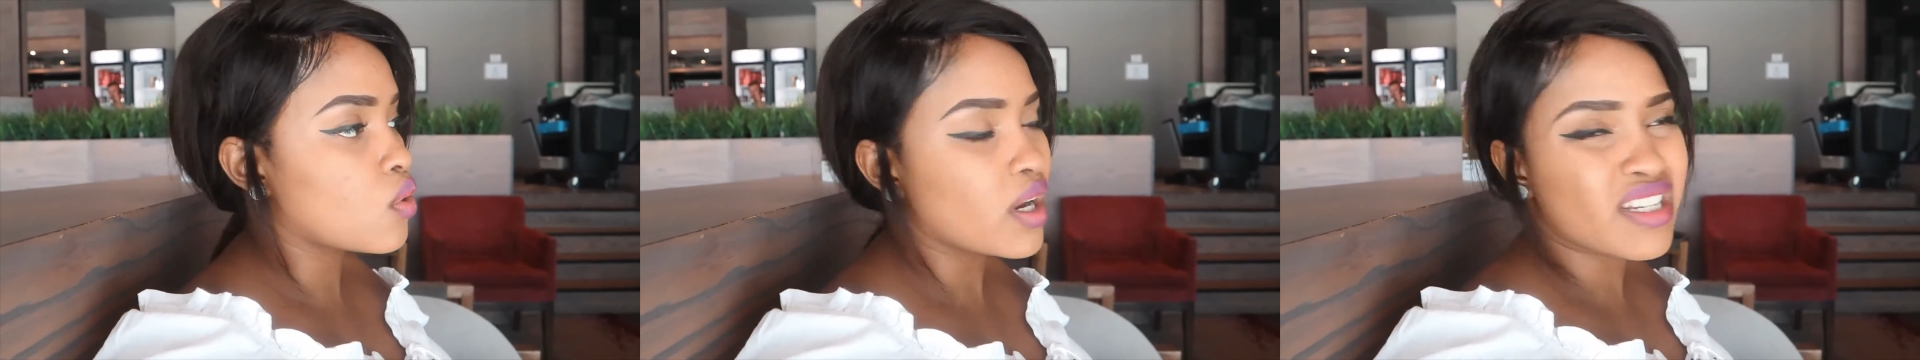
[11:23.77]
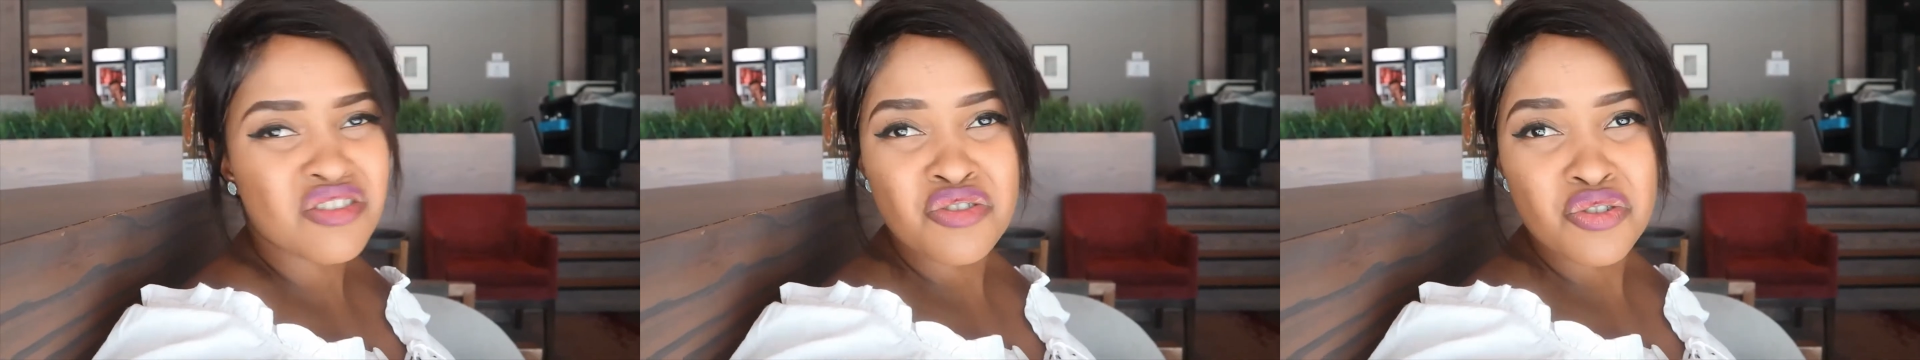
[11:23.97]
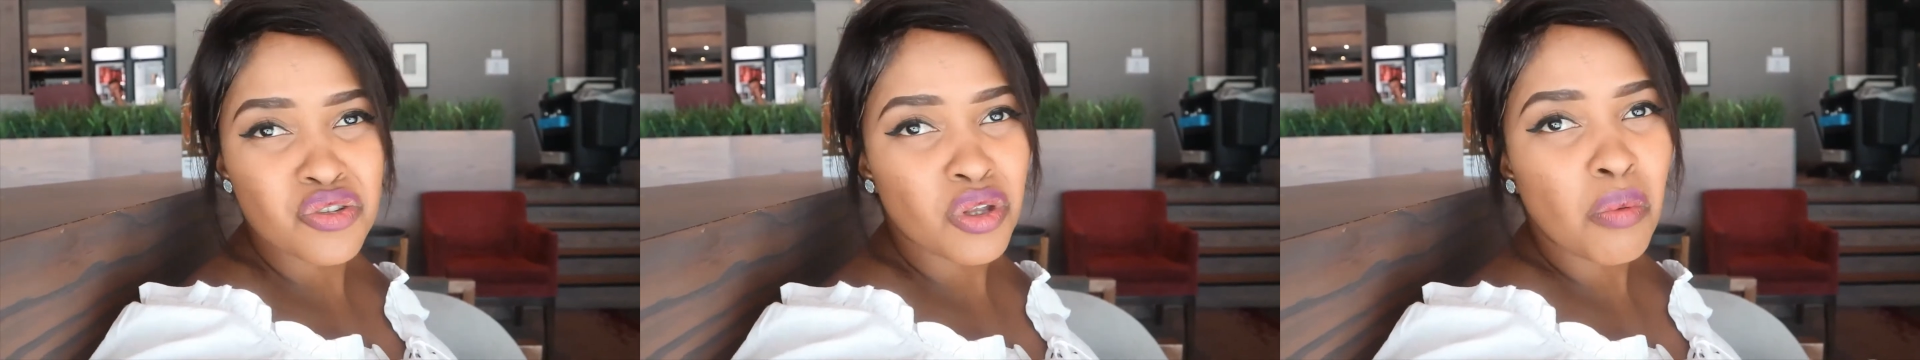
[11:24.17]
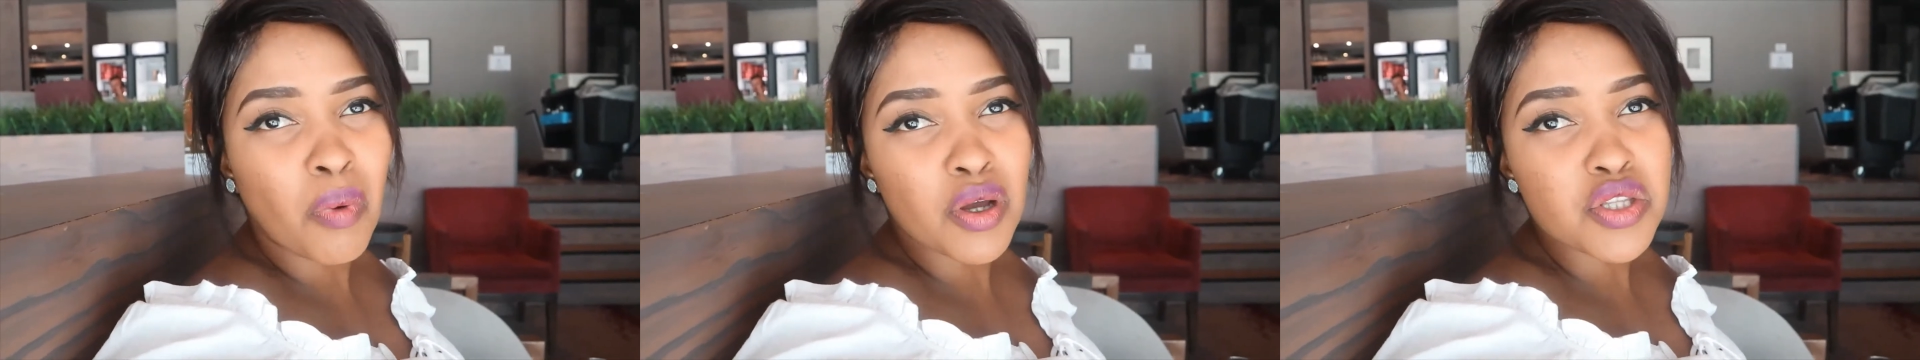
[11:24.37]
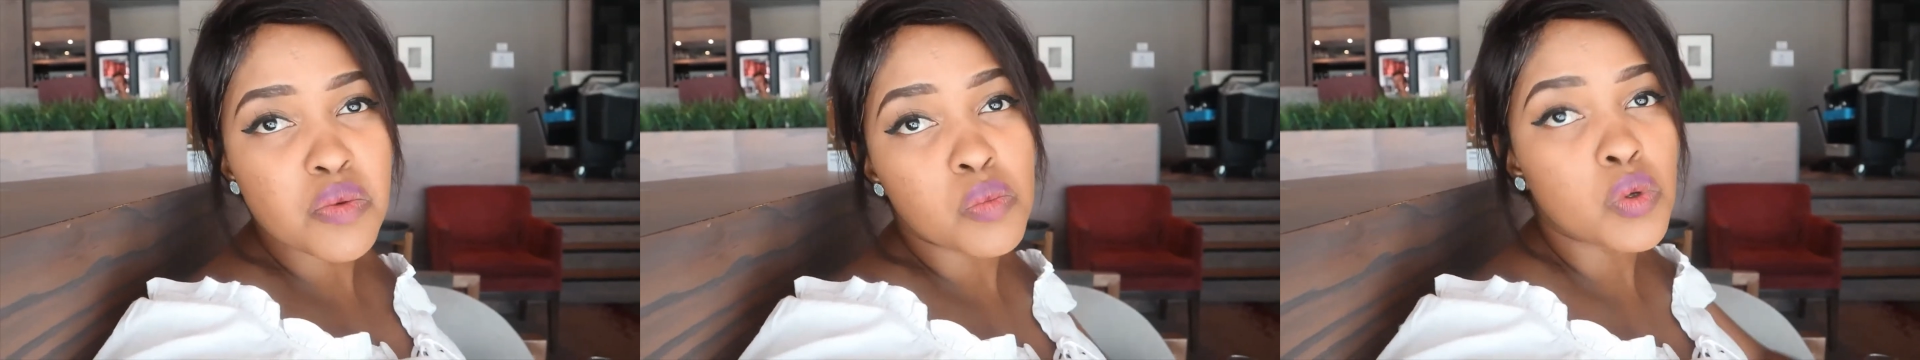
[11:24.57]
I didn't do the
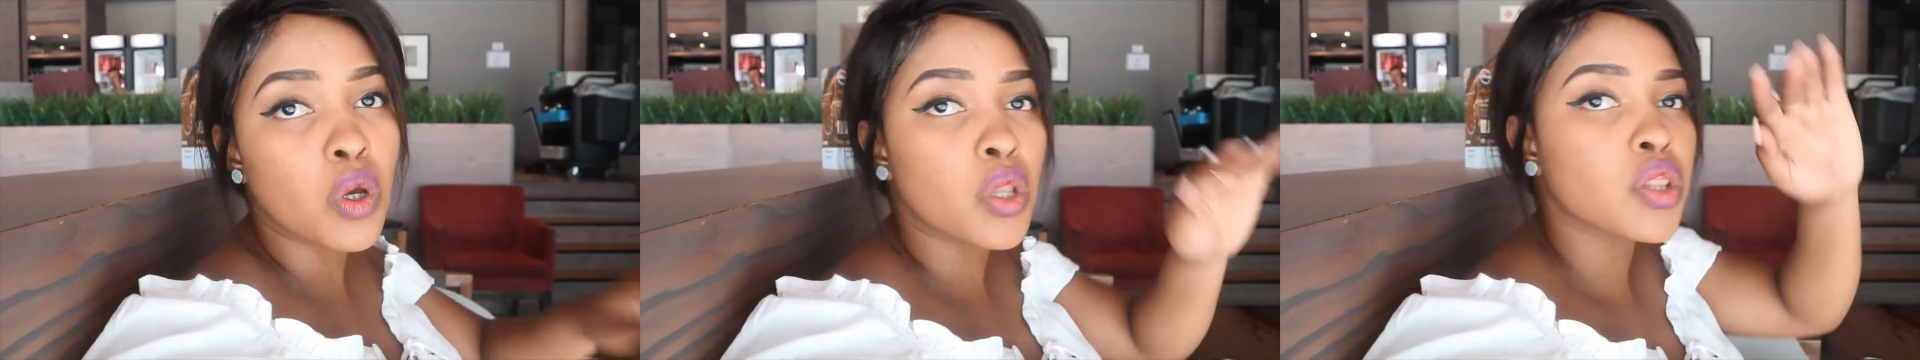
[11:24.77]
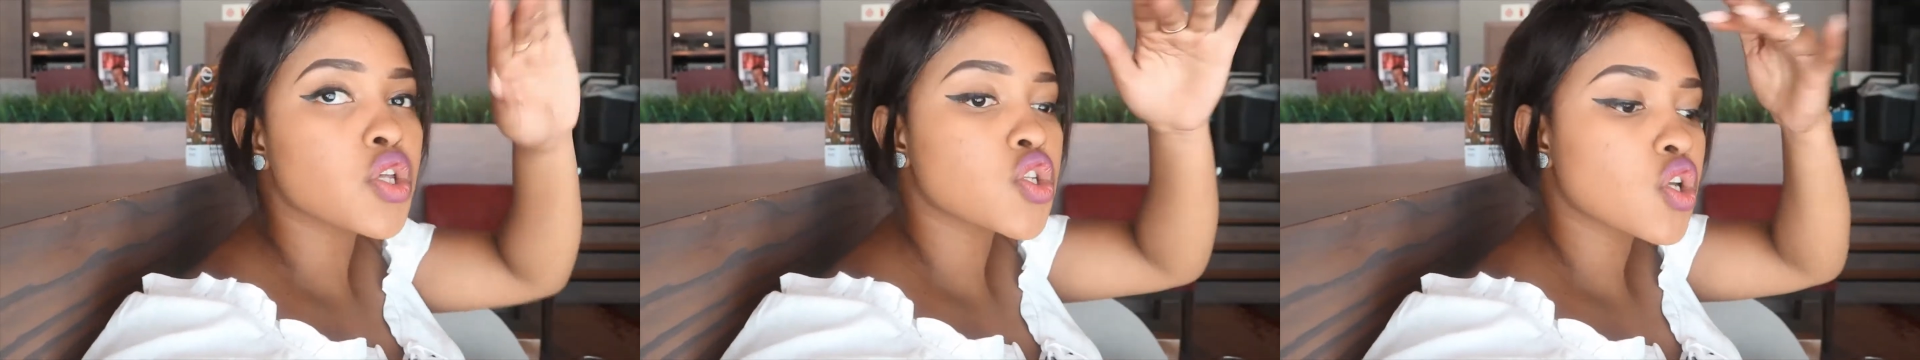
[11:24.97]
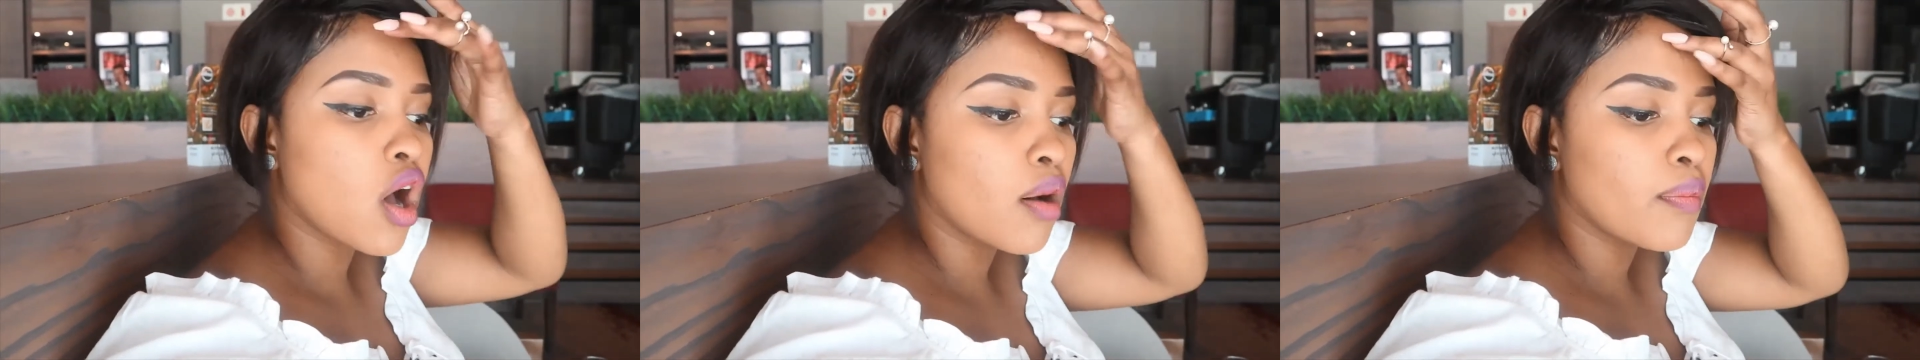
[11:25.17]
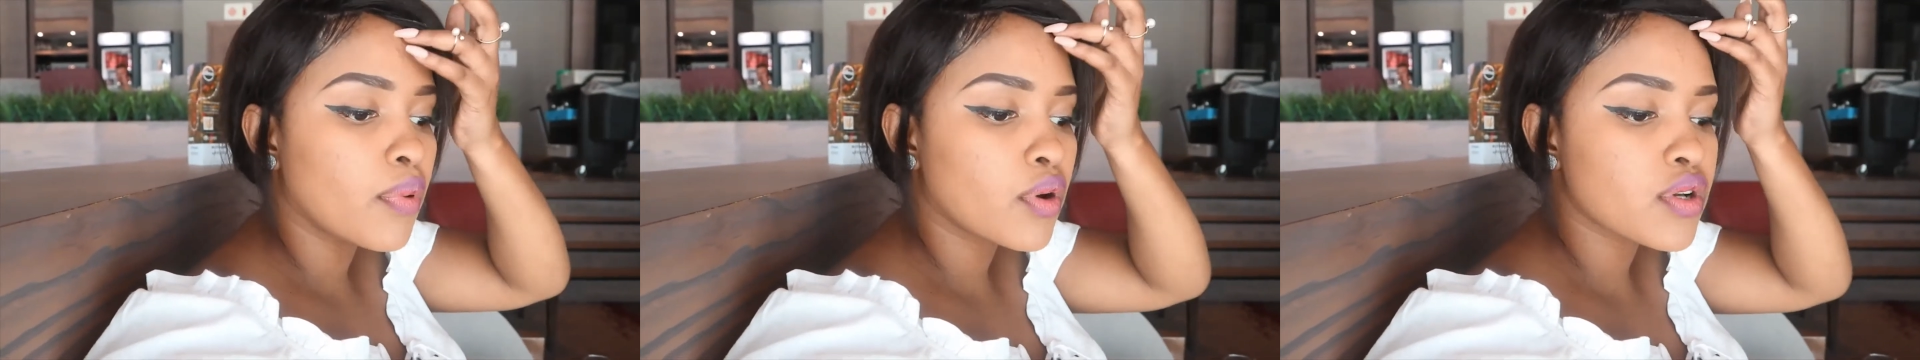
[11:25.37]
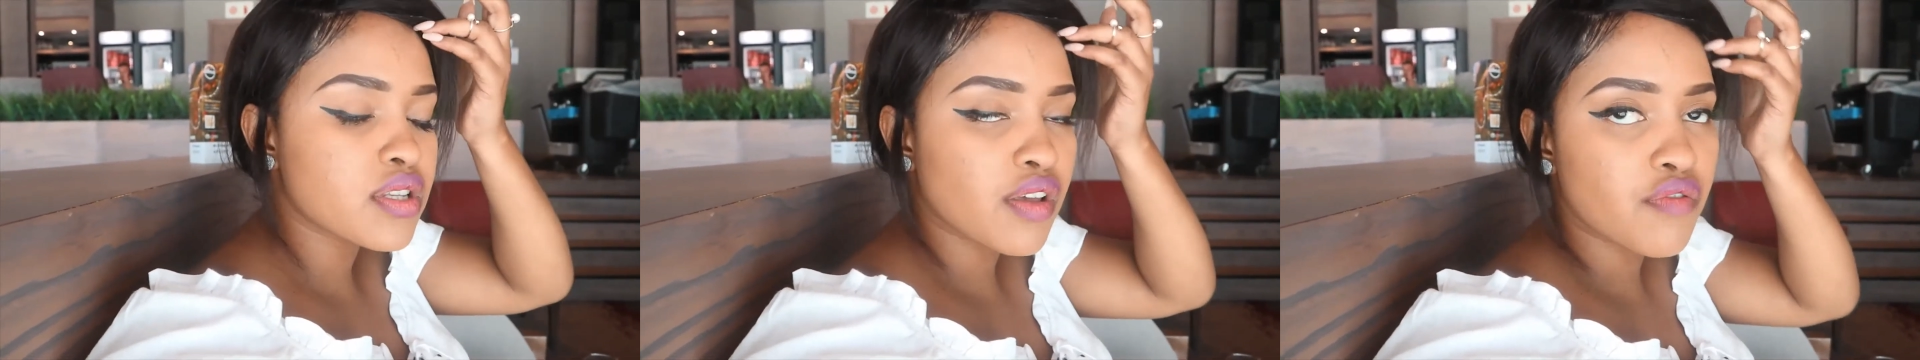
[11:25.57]
bottom. We're on the top
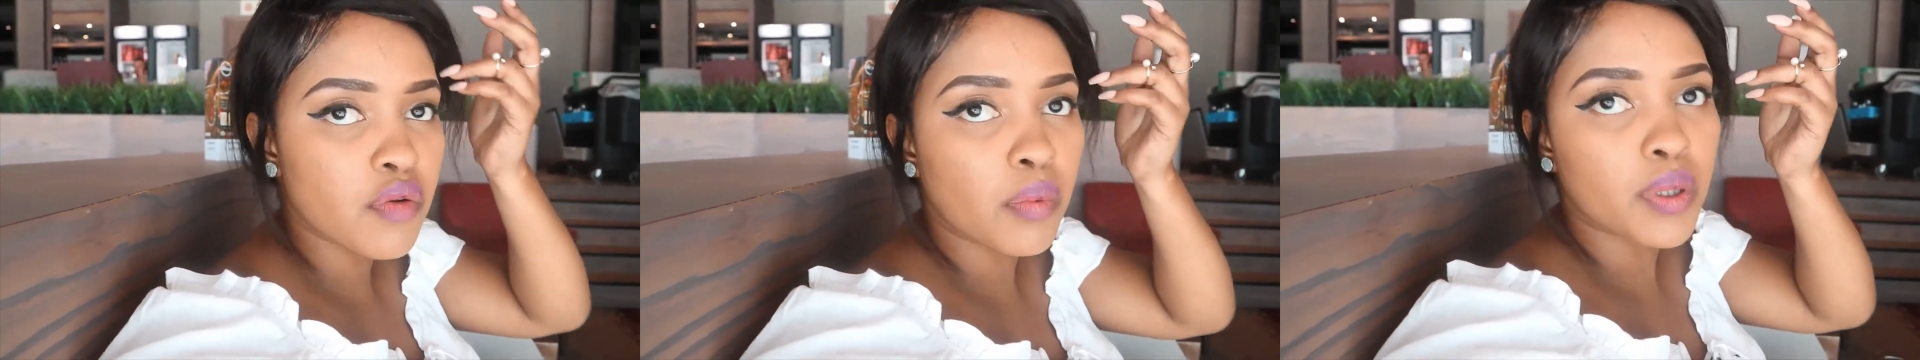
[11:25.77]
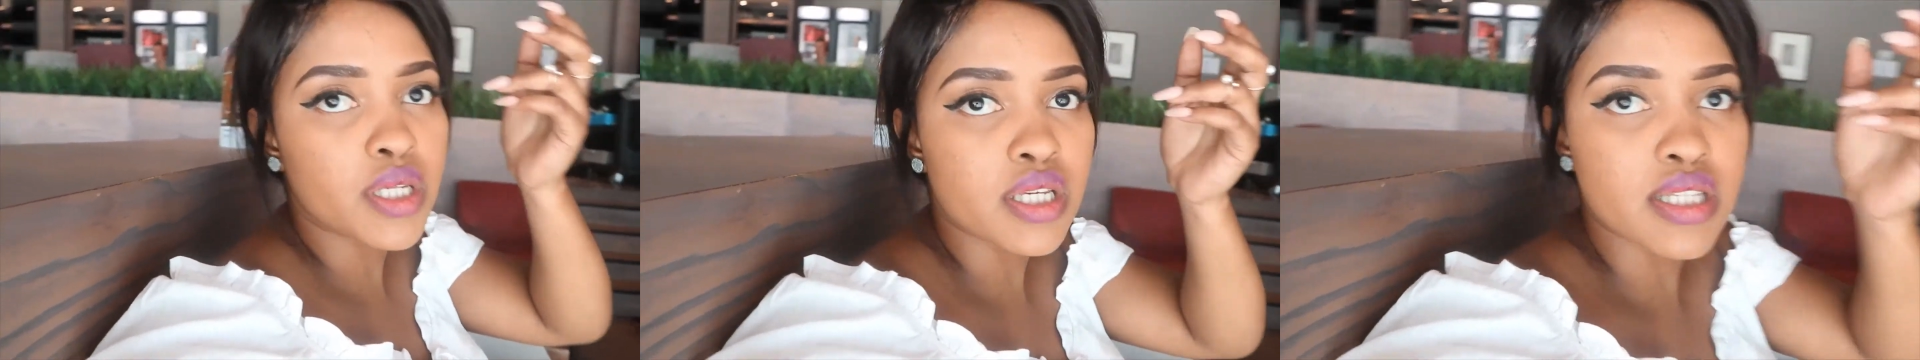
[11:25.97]
because everybody's